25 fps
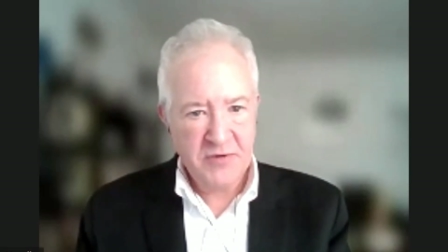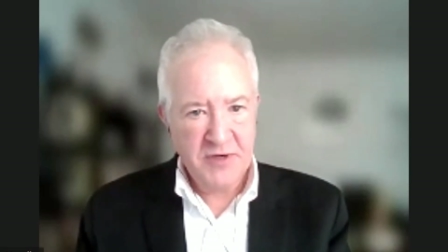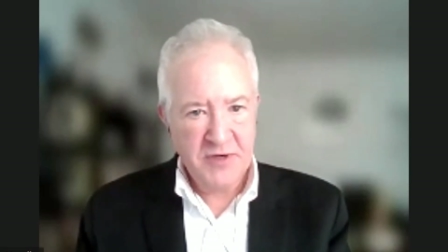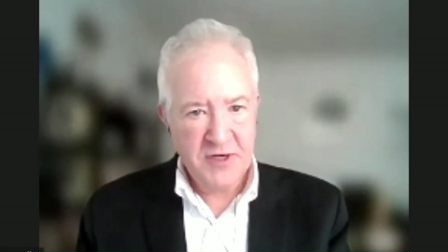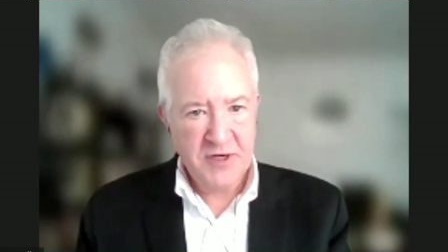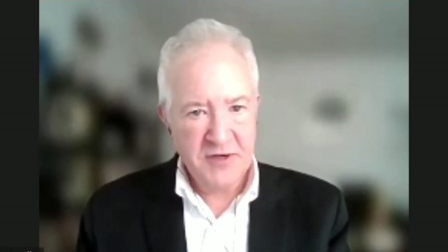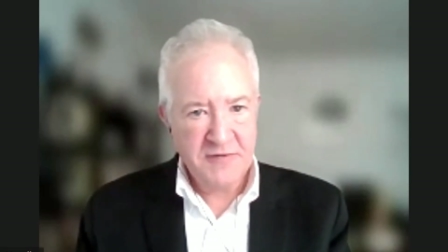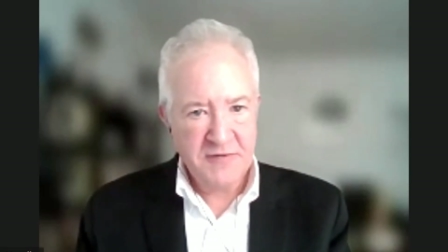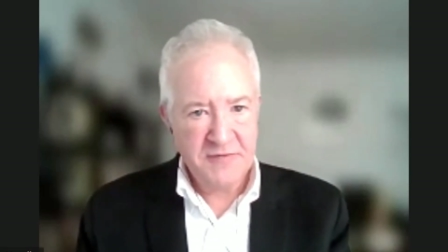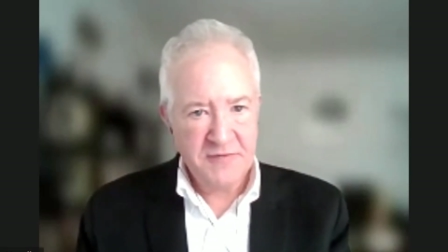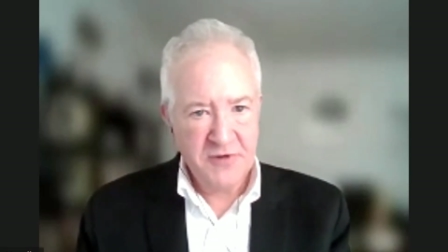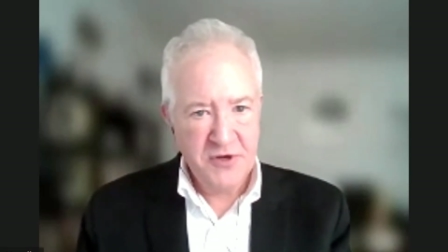
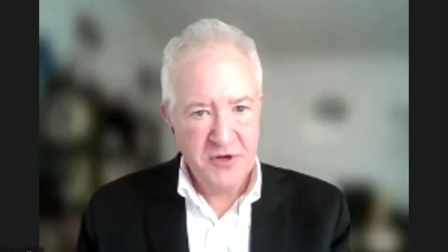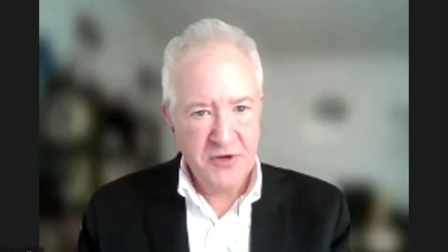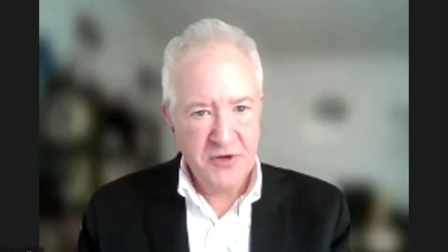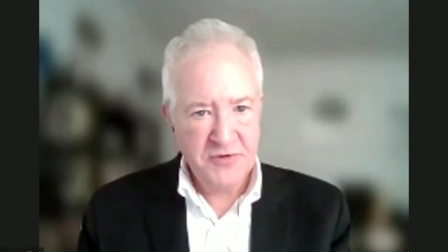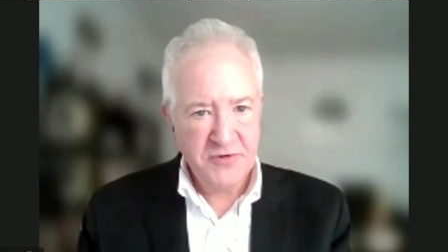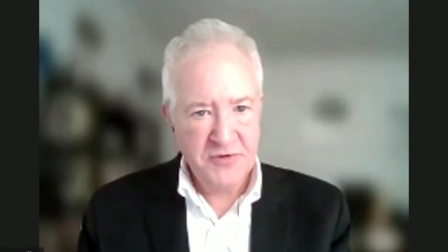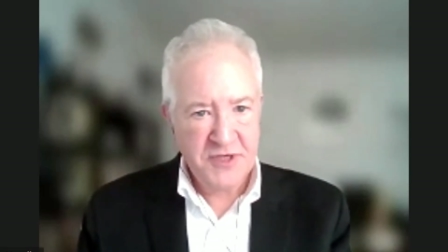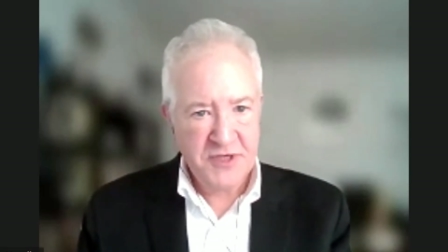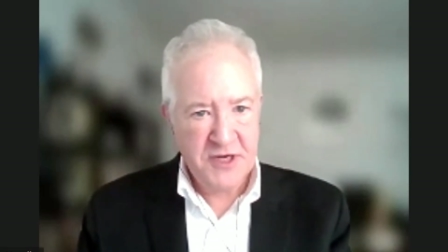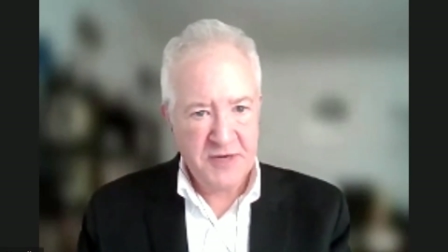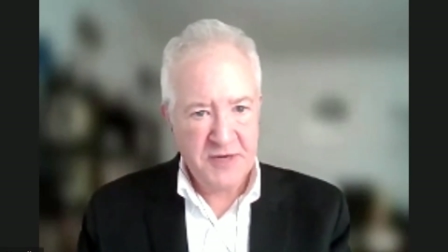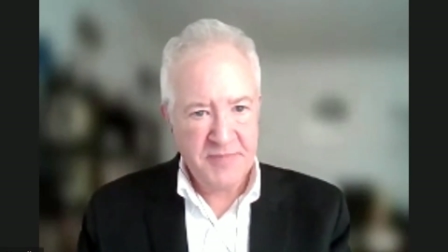around for a
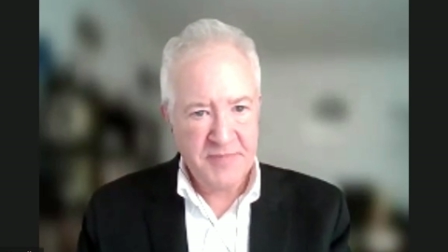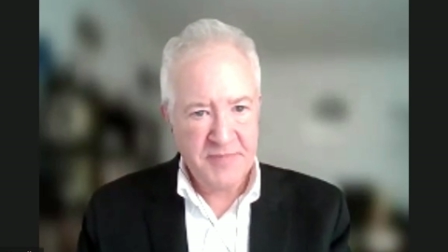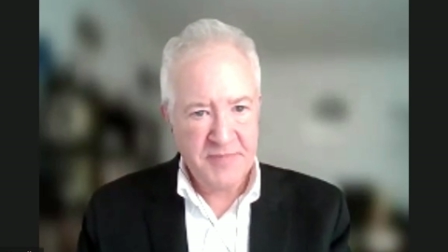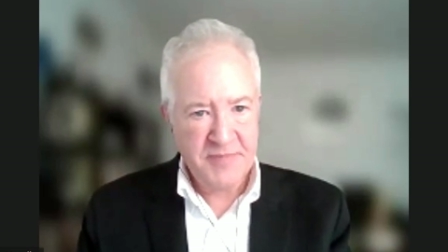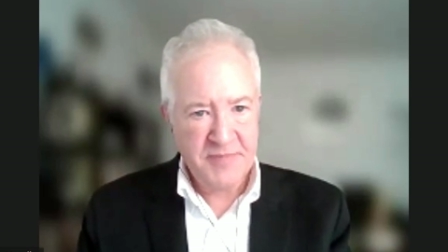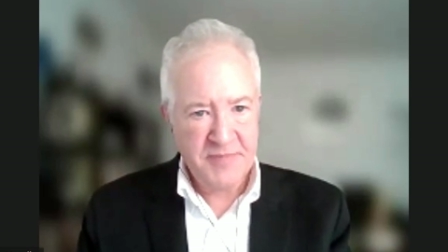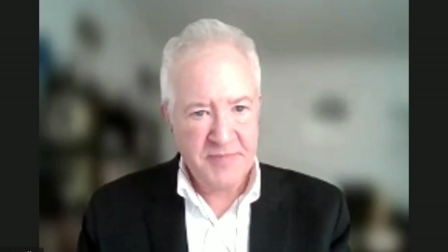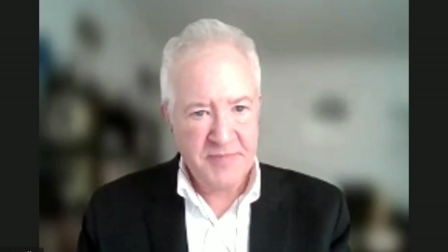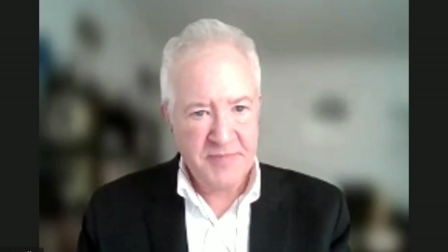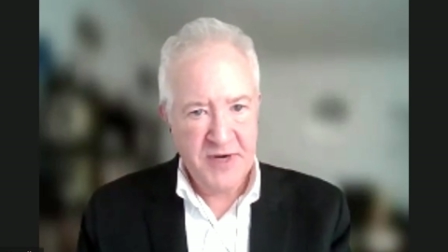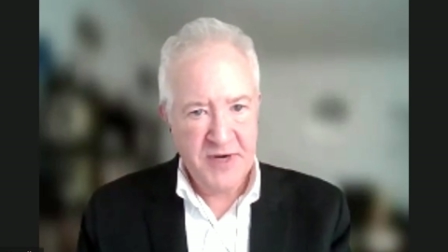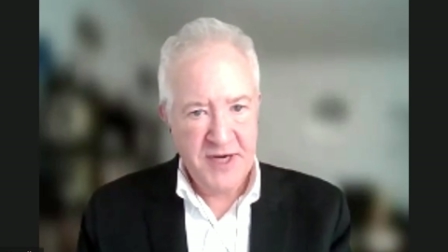new
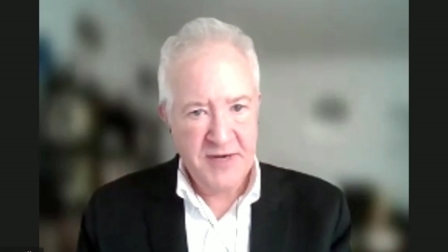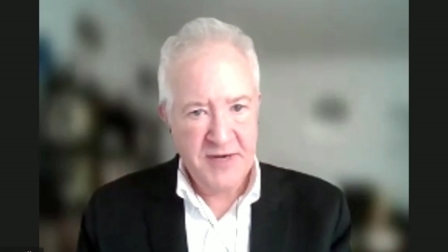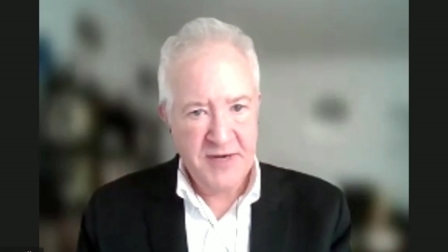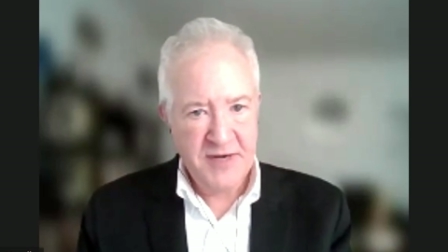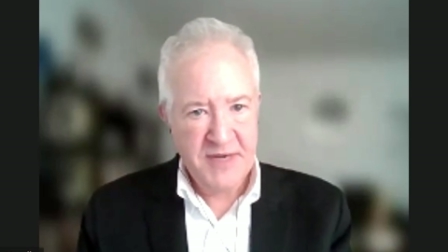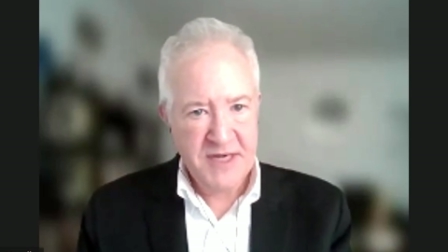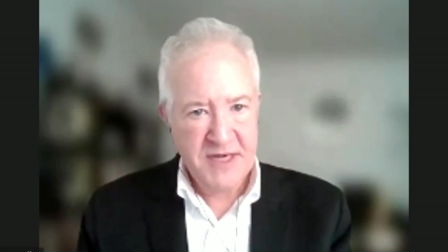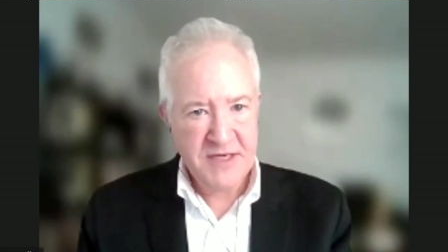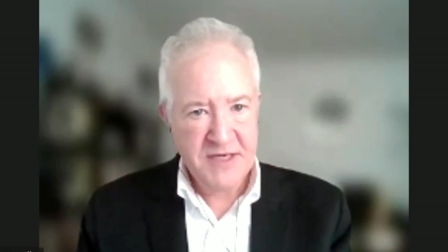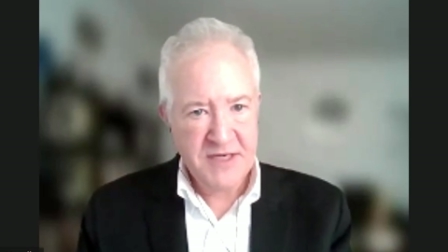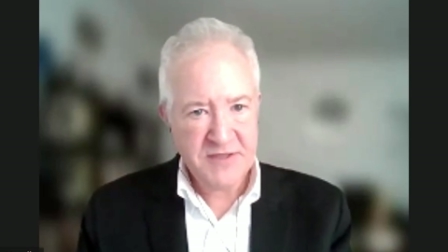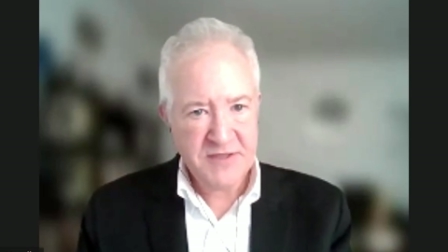topic to write
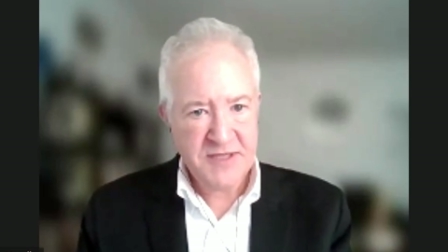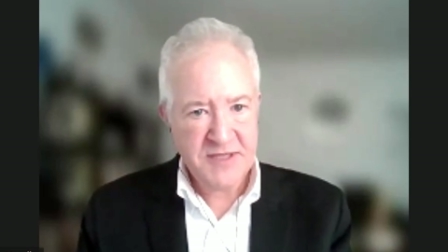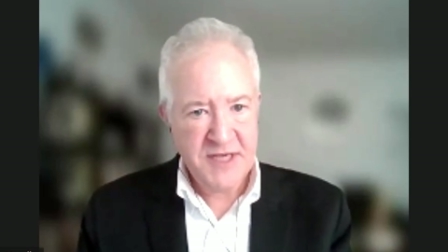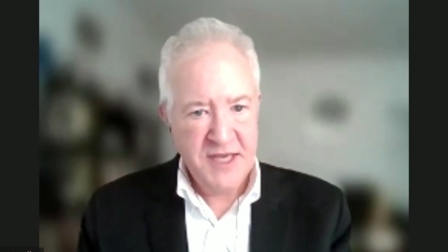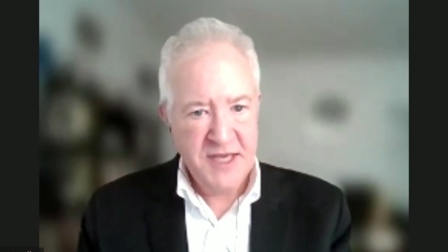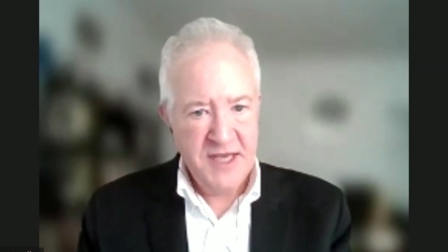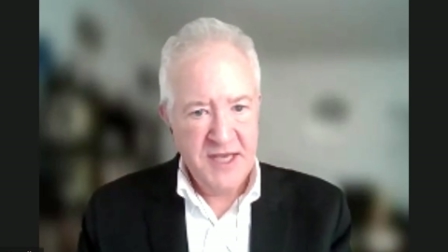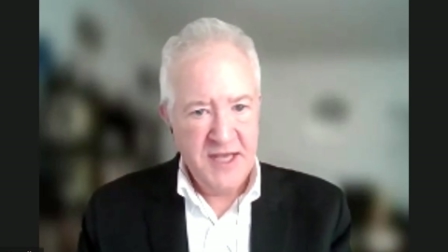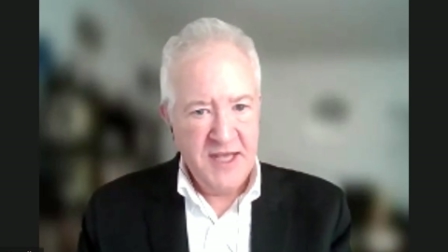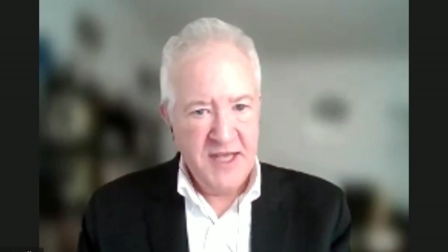about,